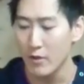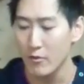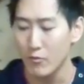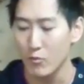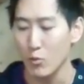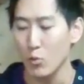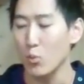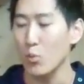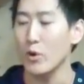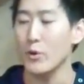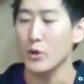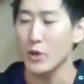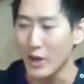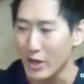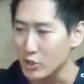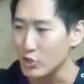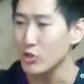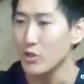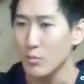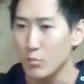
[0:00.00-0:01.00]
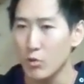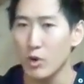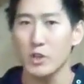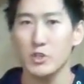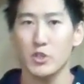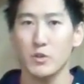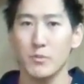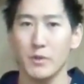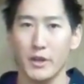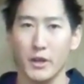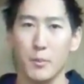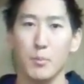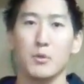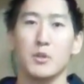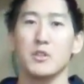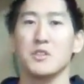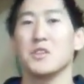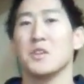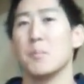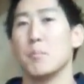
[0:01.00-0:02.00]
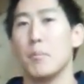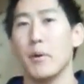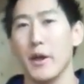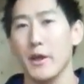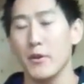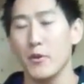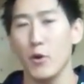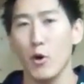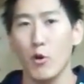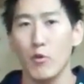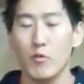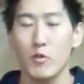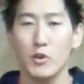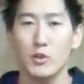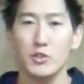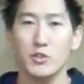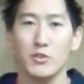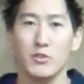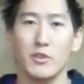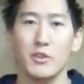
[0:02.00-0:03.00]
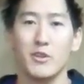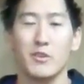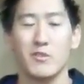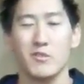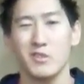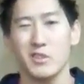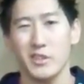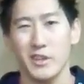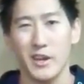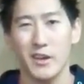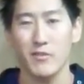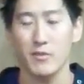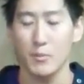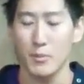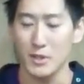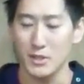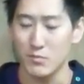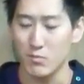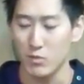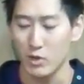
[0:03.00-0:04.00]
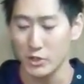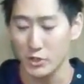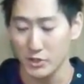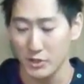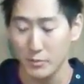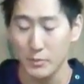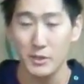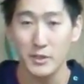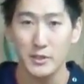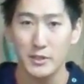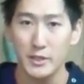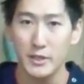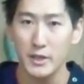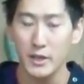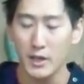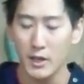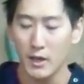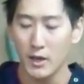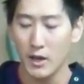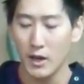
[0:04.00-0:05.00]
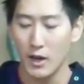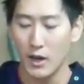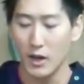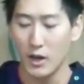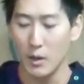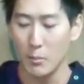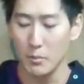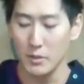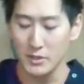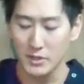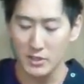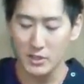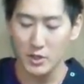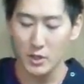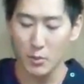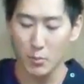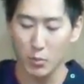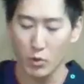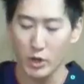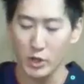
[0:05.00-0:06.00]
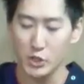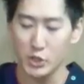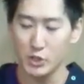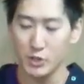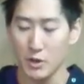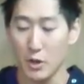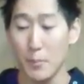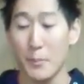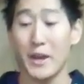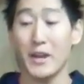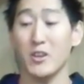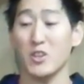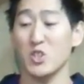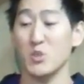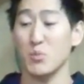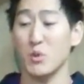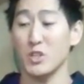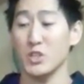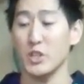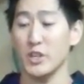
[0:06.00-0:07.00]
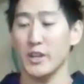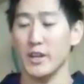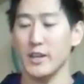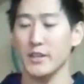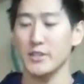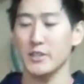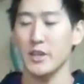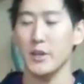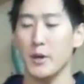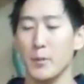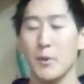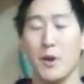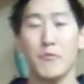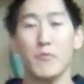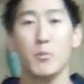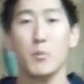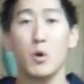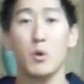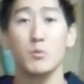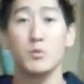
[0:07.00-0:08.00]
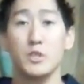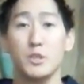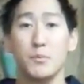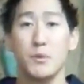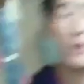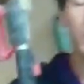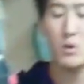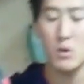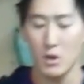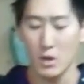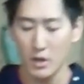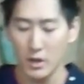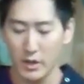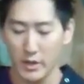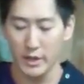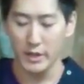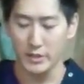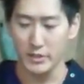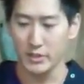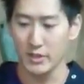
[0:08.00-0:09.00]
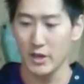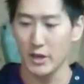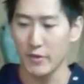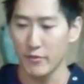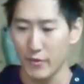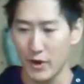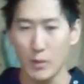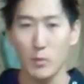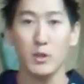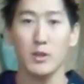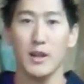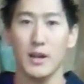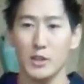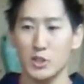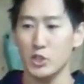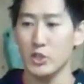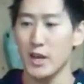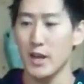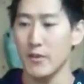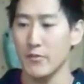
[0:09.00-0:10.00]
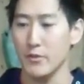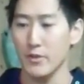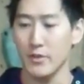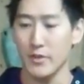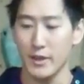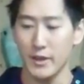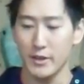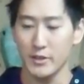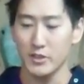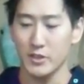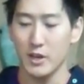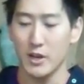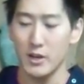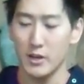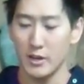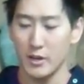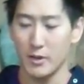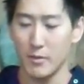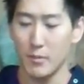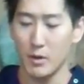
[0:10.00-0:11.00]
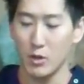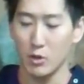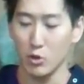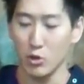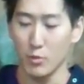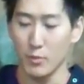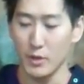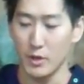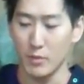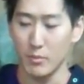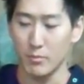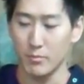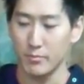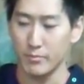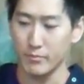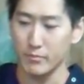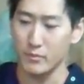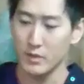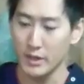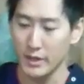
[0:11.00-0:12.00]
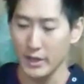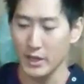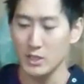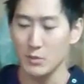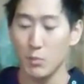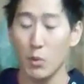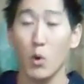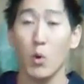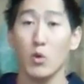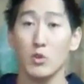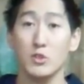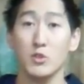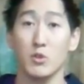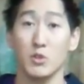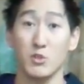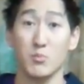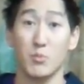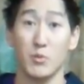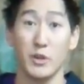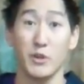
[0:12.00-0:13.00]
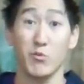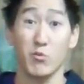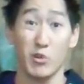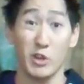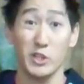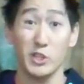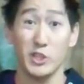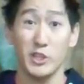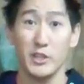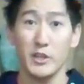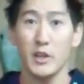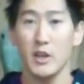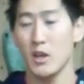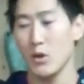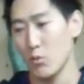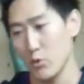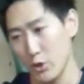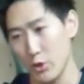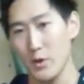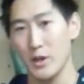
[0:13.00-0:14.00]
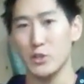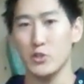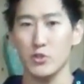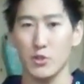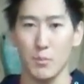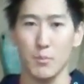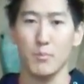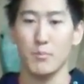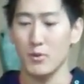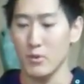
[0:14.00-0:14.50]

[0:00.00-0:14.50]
for when you actually brush them, they completely bend over, so they don't really have the best brushing ability. This is a brush, a painter's brush, I guess, I bought from Home Depot. It's got a fiberglass shaft, and then it's got an aluminum, I guess, pole, so it's pretty rigid when you actually,